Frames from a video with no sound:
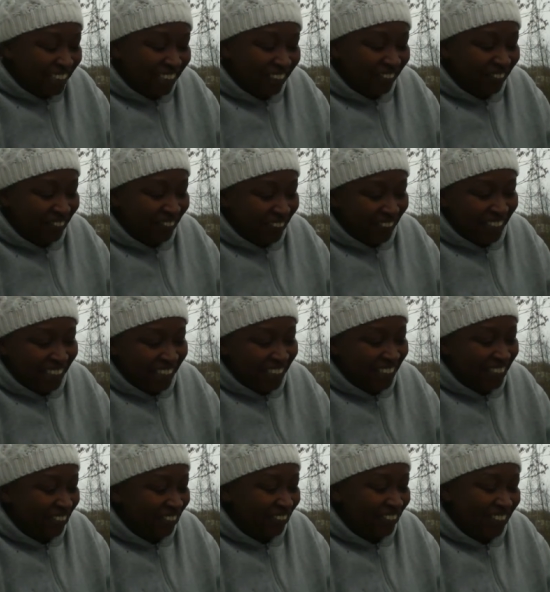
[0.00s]
keep falling,
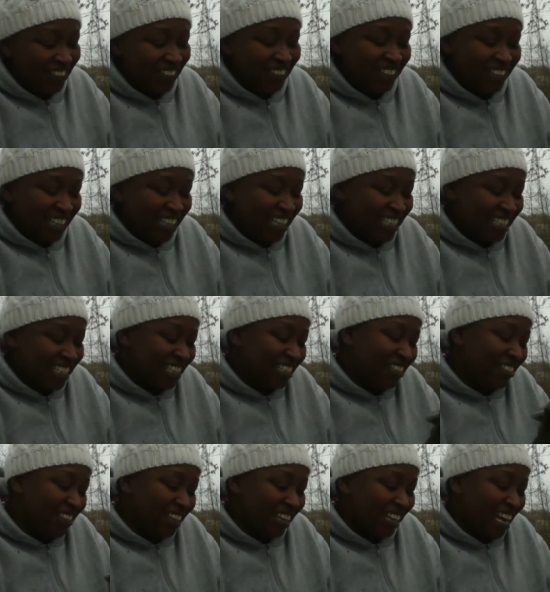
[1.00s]
Scorpio. It's cause
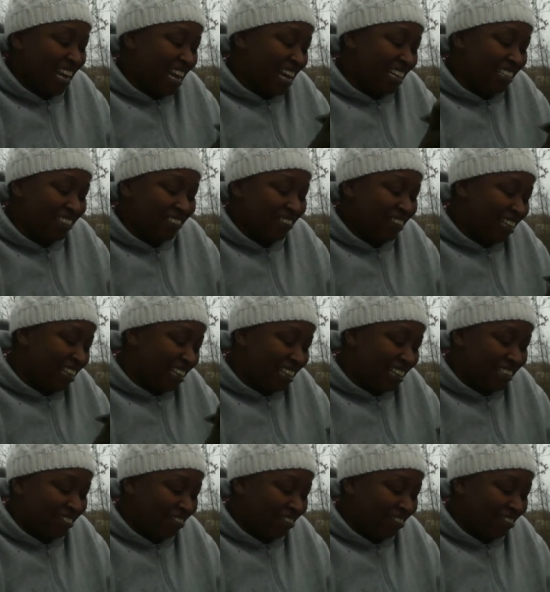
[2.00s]
you the last one. That's